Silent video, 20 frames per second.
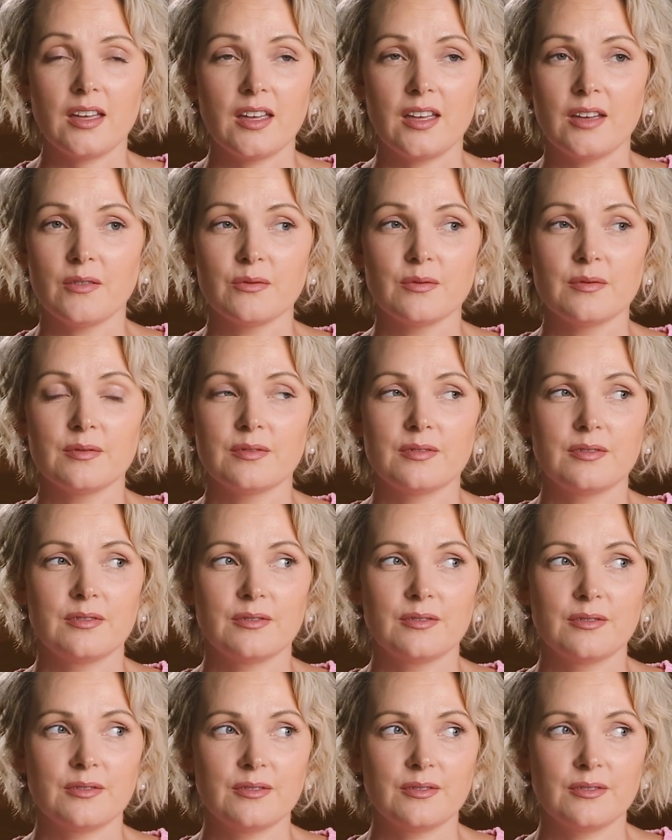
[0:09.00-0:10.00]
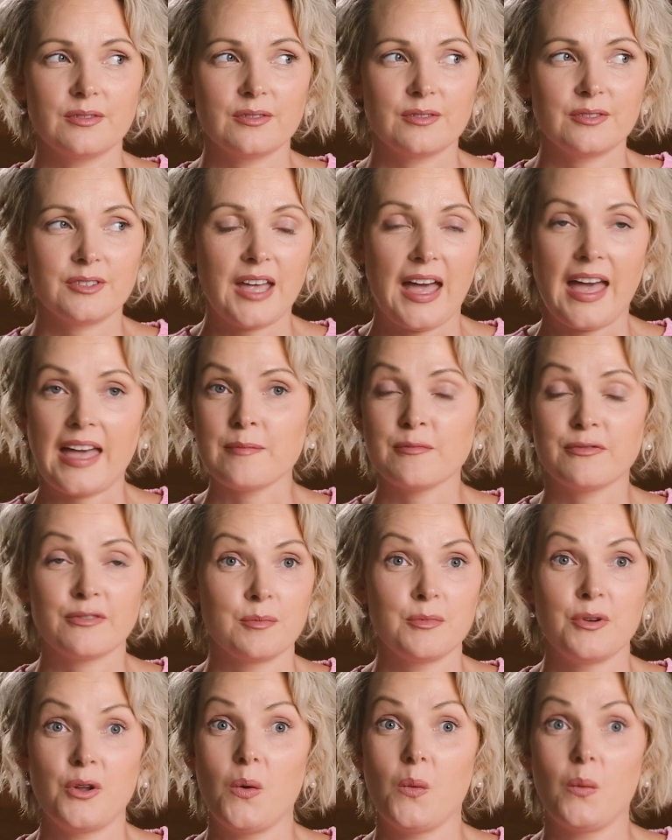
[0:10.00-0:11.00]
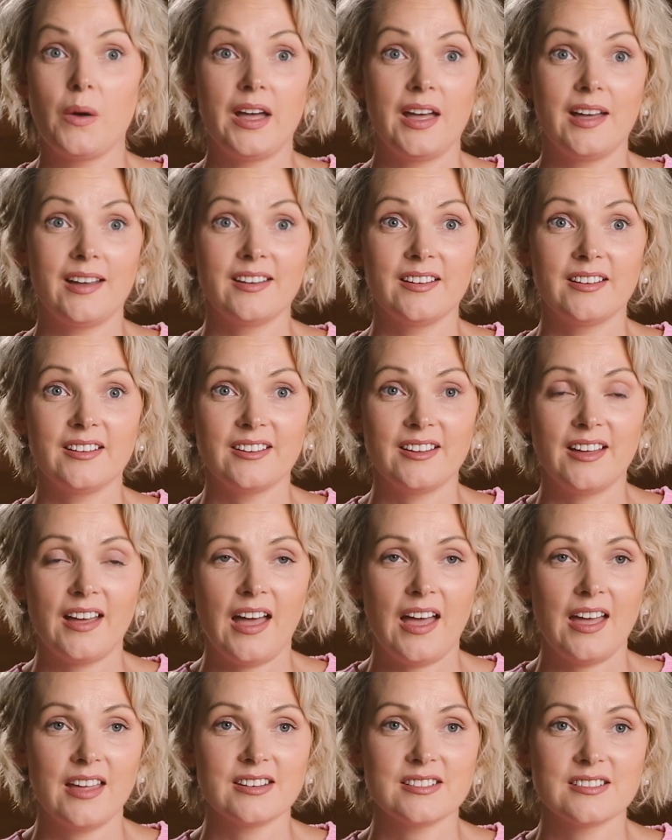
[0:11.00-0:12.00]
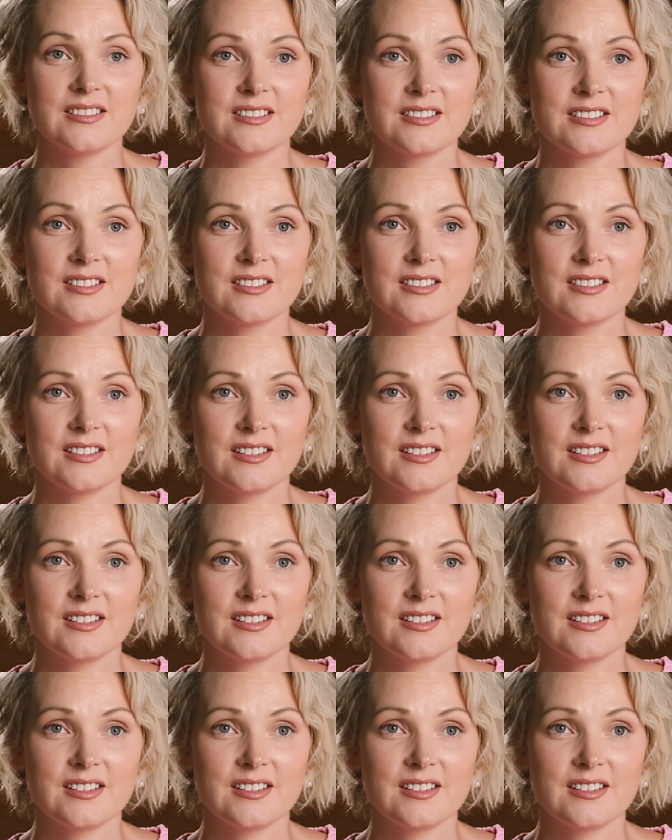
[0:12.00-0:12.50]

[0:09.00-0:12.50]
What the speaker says: It came from nowhere and